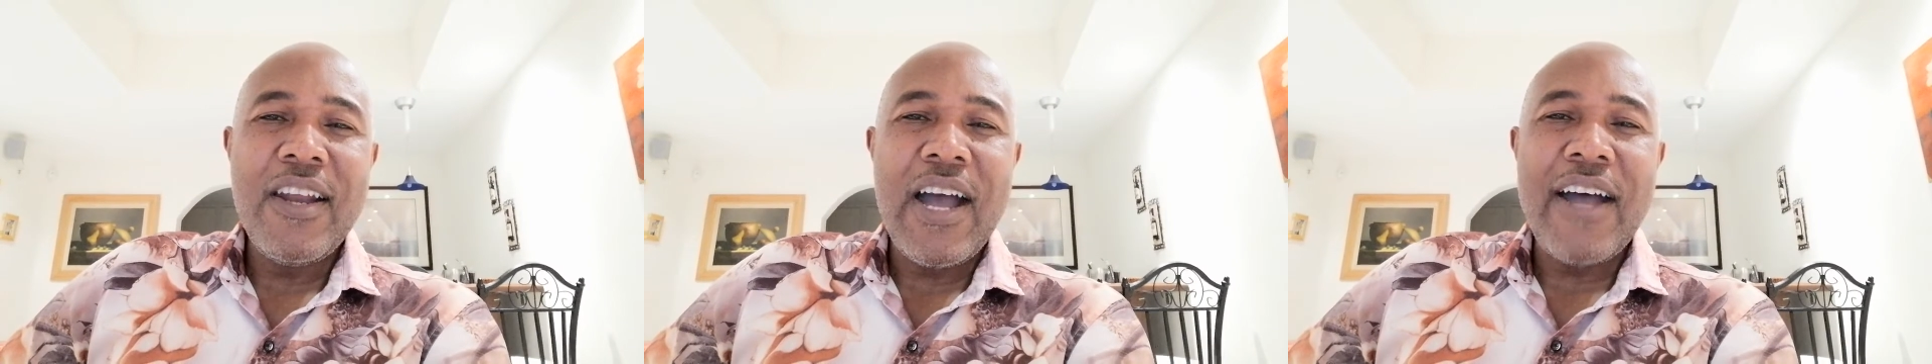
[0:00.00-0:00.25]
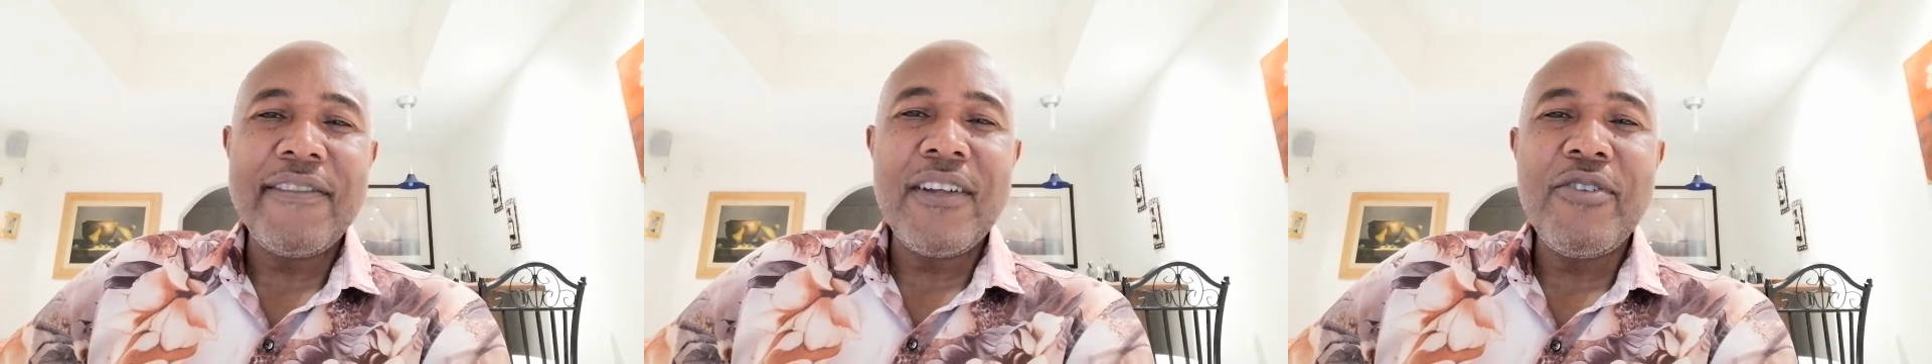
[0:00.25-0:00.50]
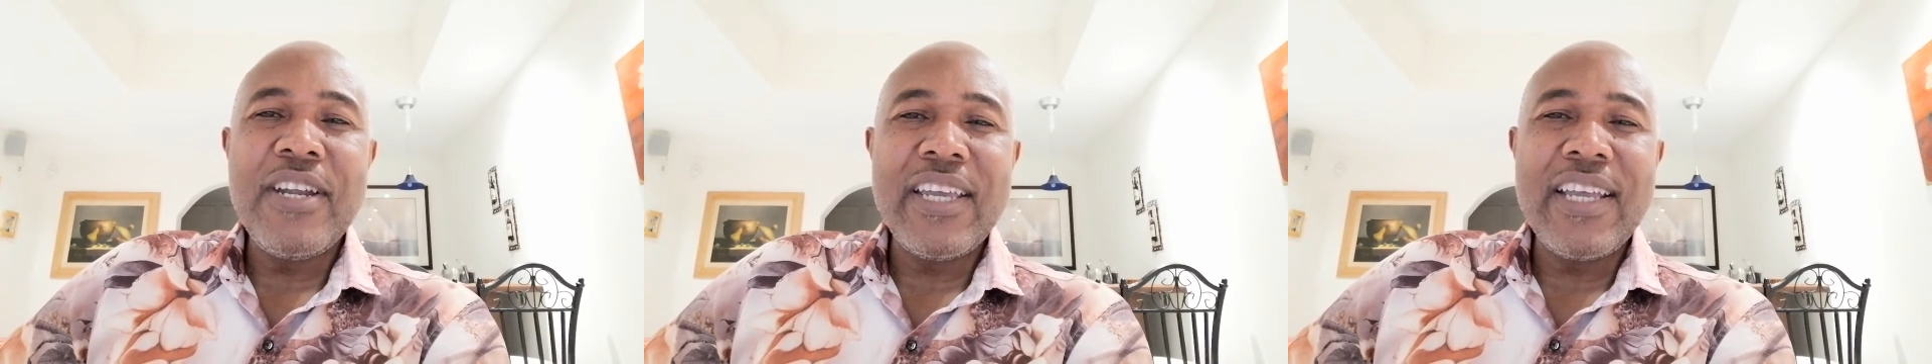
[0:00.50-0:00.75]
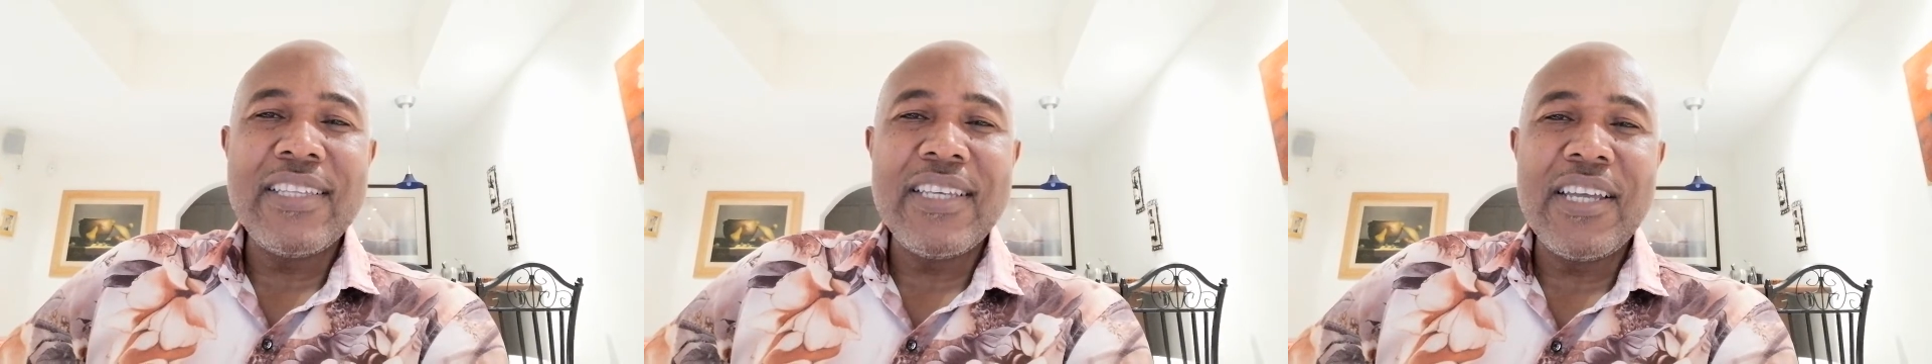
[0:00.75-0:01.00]
After really
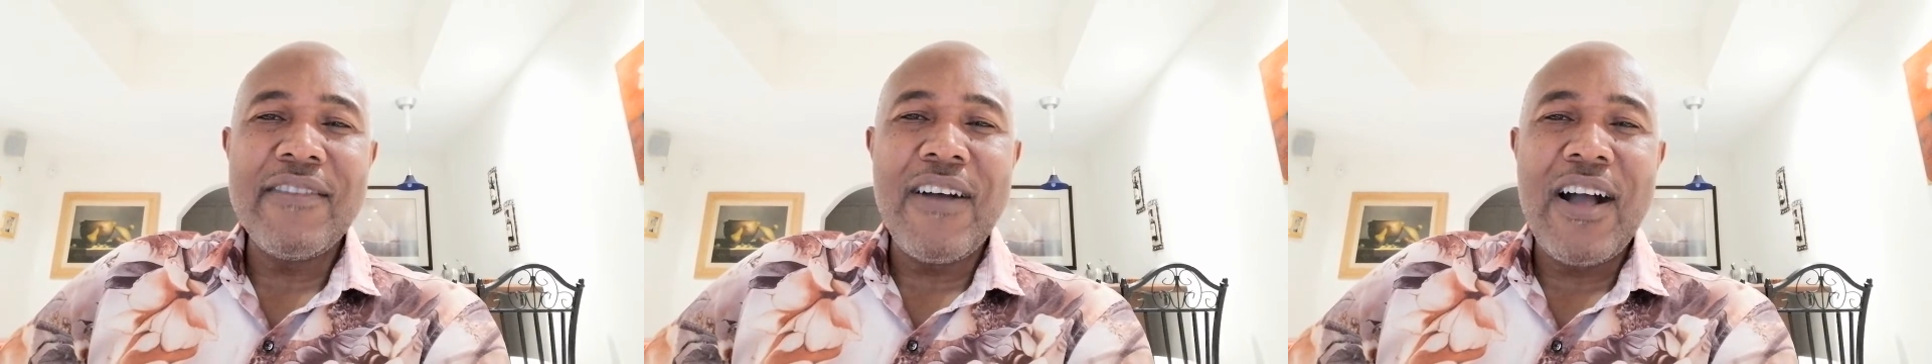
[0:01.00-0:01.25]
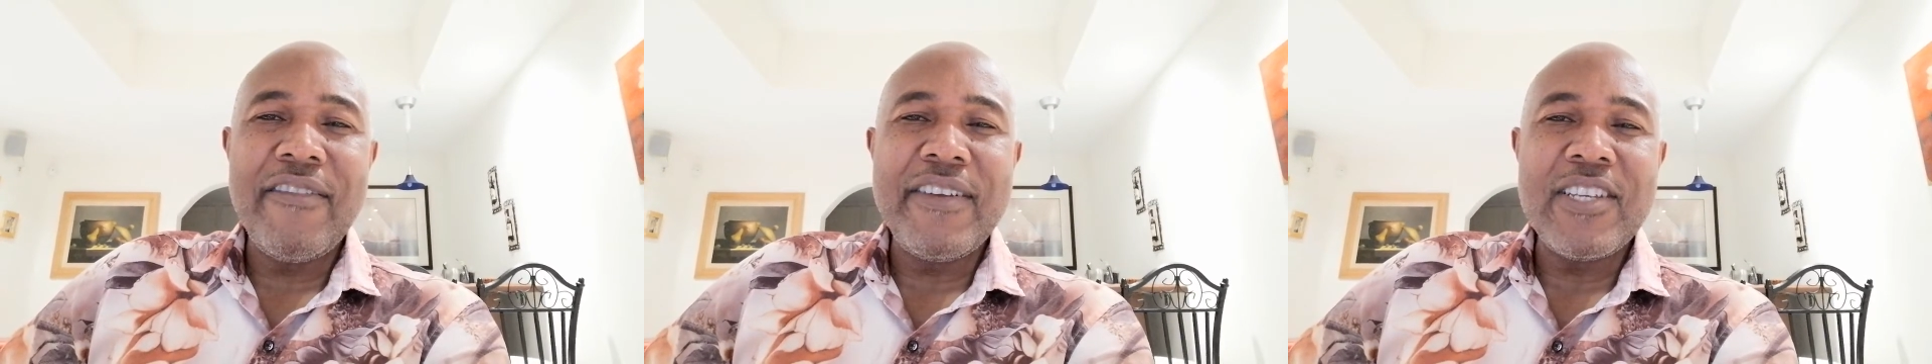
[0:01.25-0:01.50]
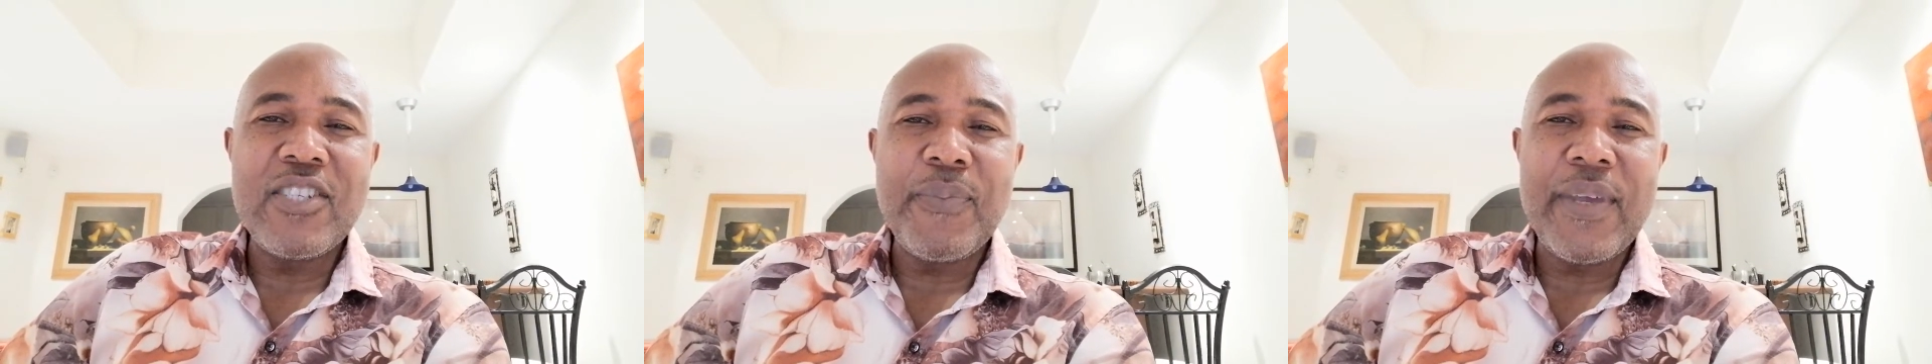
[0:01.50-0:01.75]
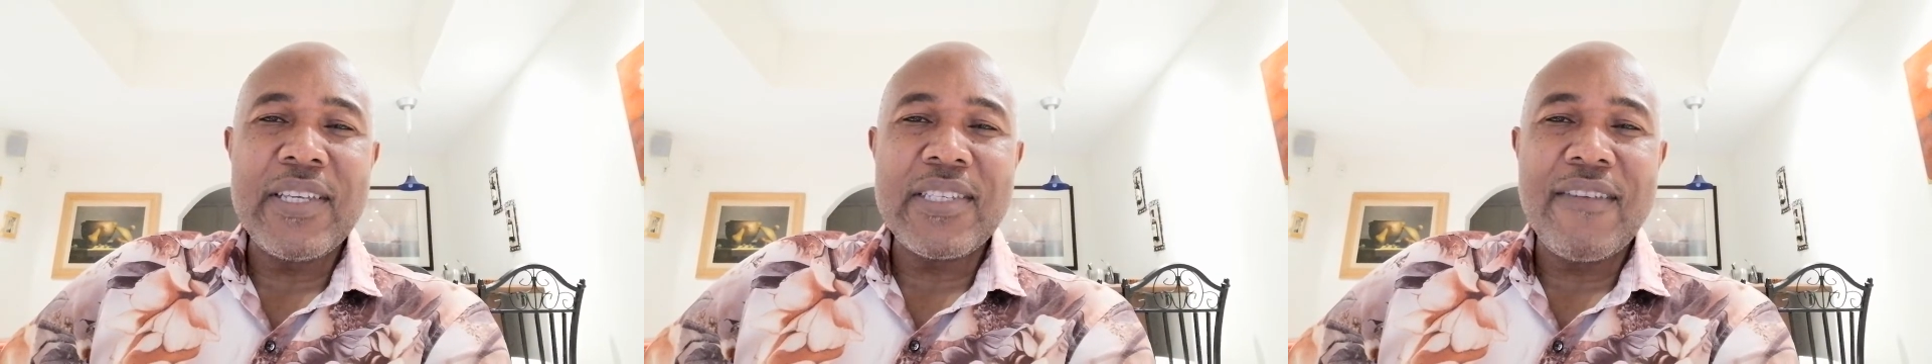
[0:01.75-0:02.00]
getting involved in the
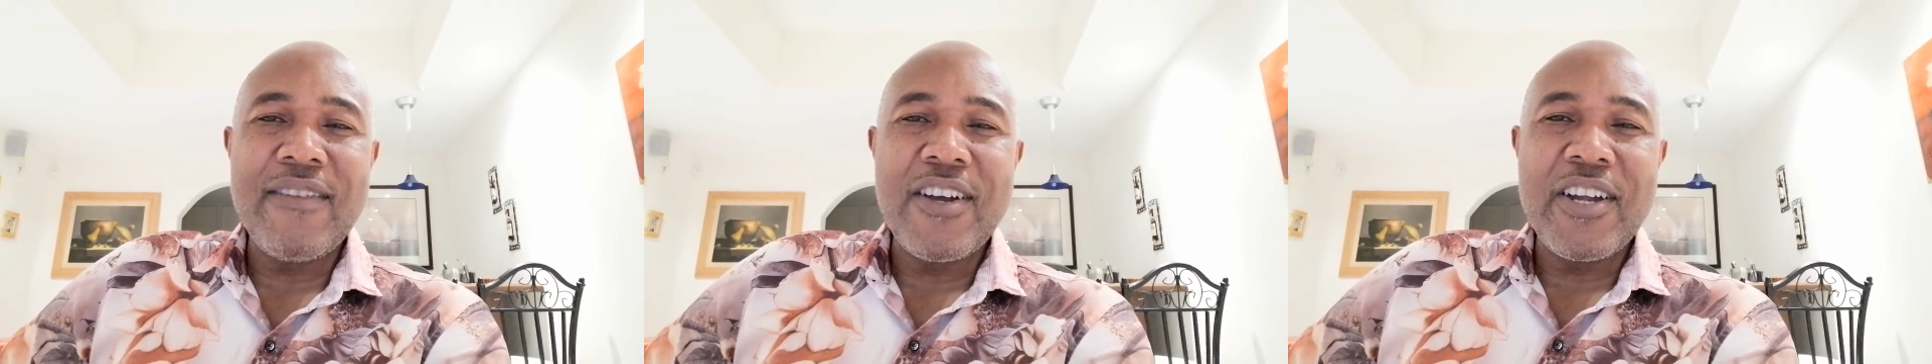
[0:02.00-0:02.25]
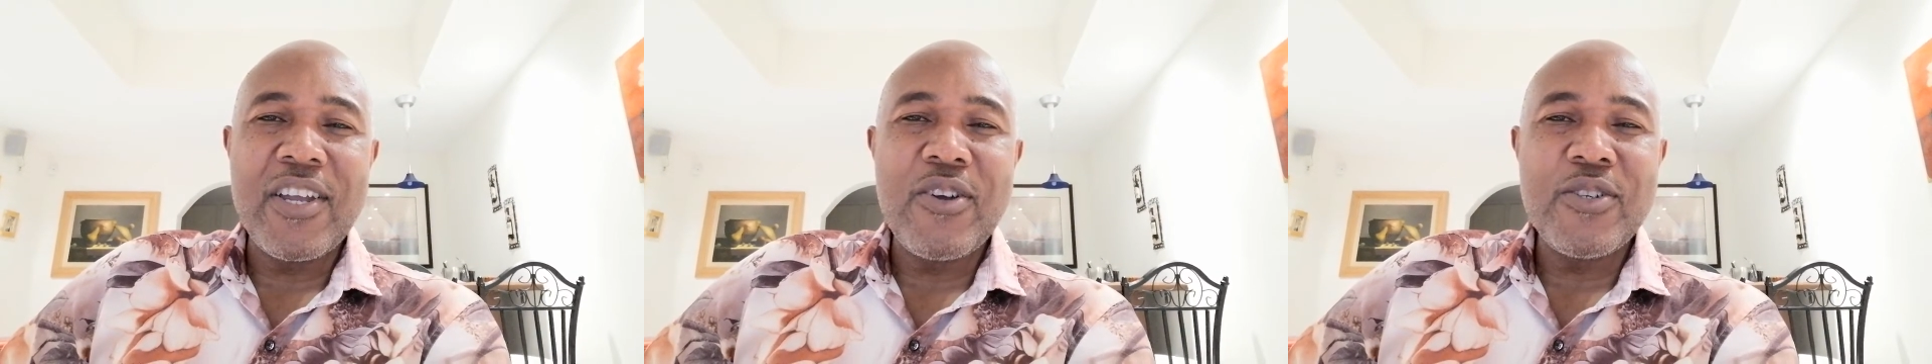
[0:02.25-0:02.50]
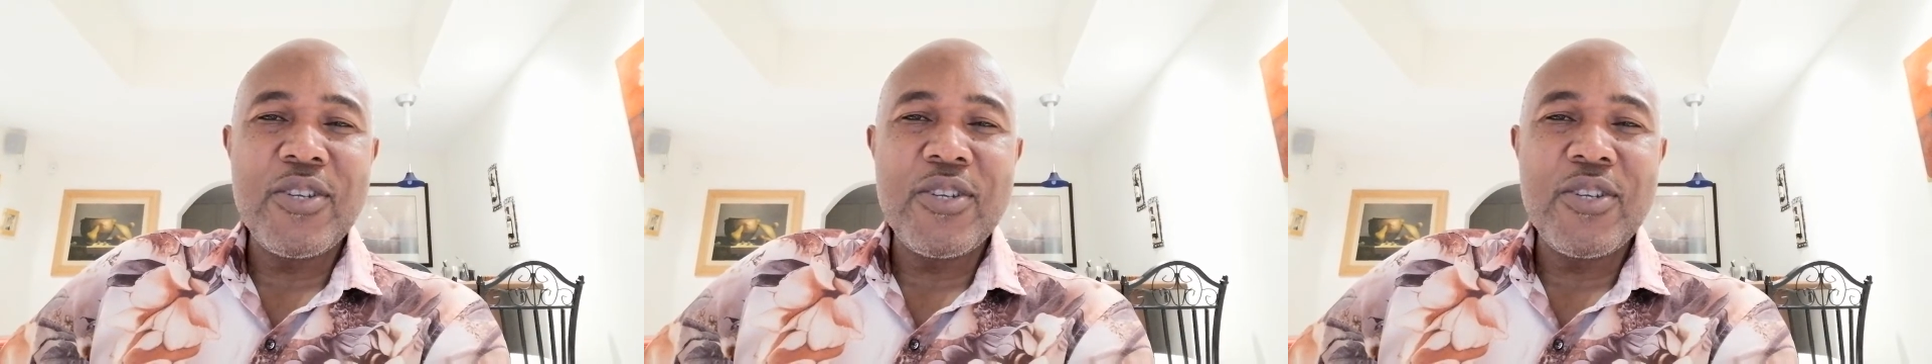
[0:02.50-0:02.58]
space of learning how